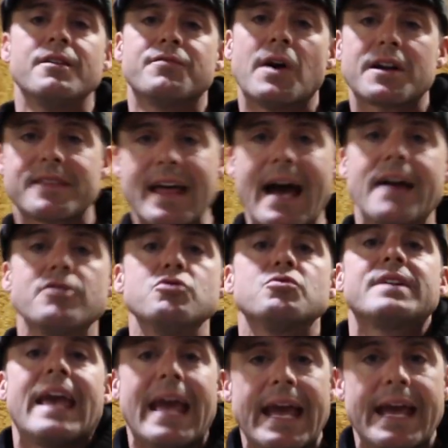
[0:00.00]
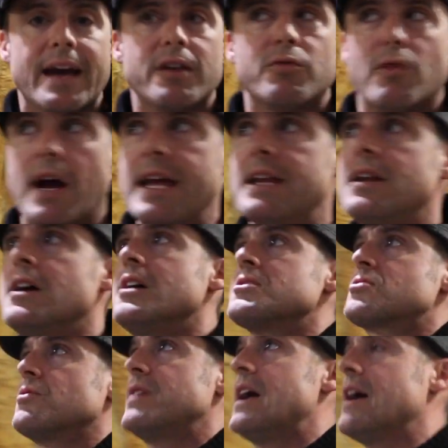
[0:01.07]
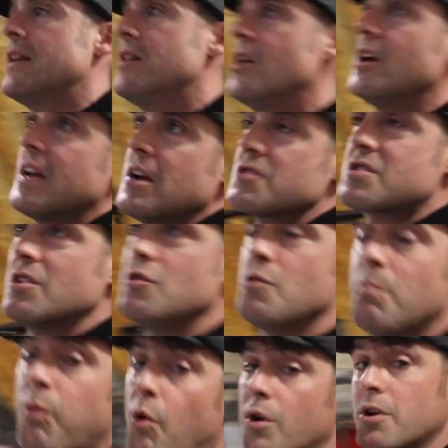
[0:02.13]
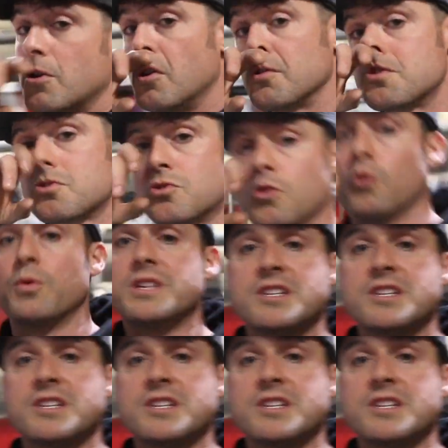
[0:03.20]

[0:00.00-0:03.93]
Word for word: Fuck that. You can, right? So then, here's the new board at old school. We